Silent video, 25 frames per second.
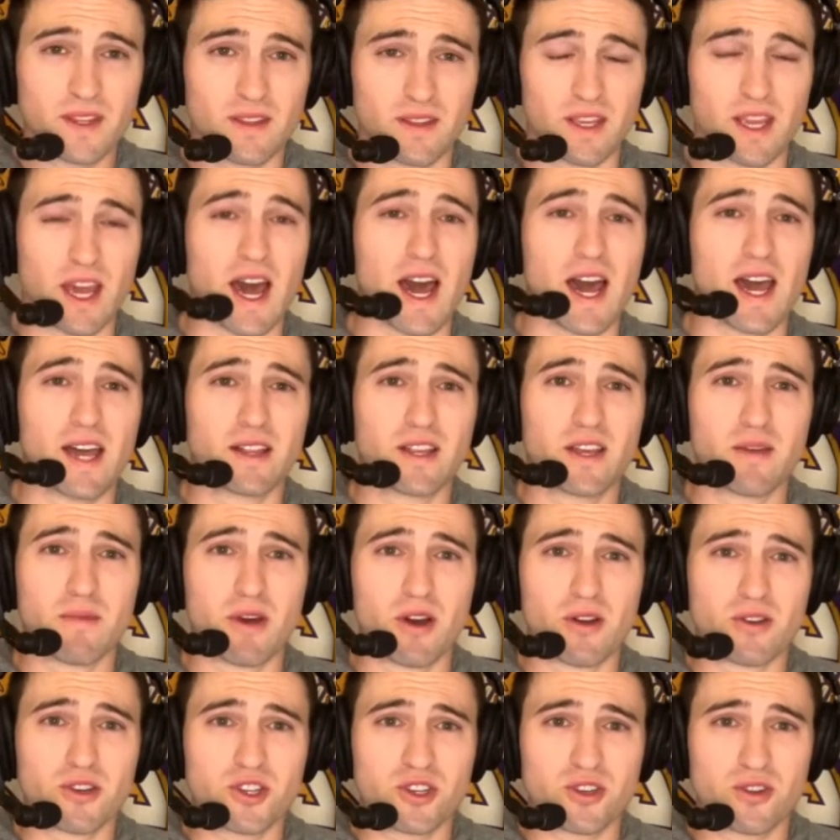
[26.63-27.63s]
the highly
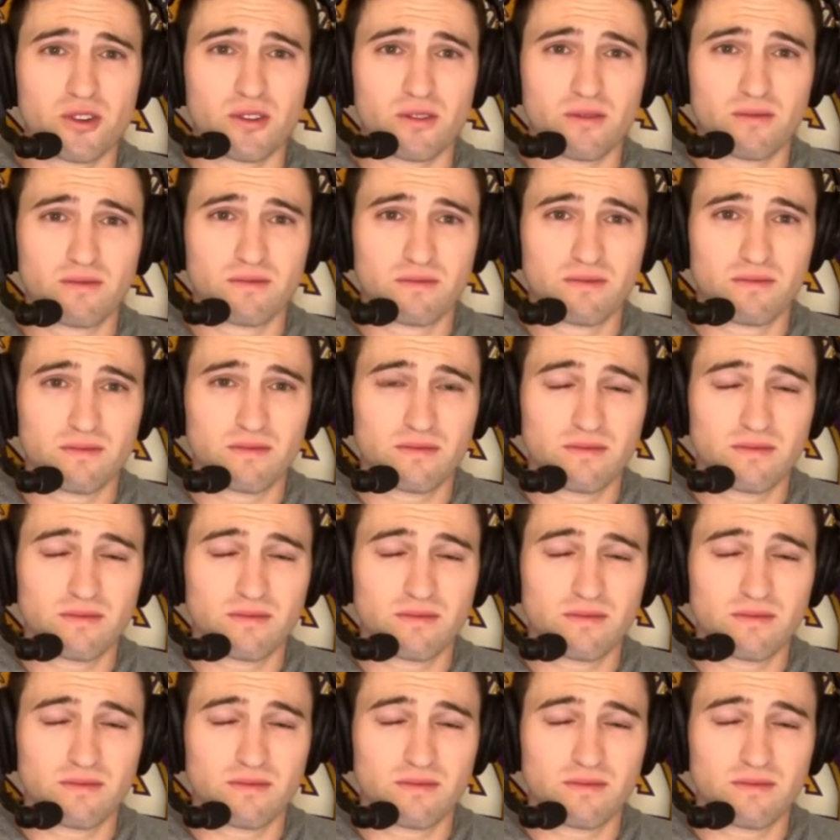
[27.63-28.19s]
emotional,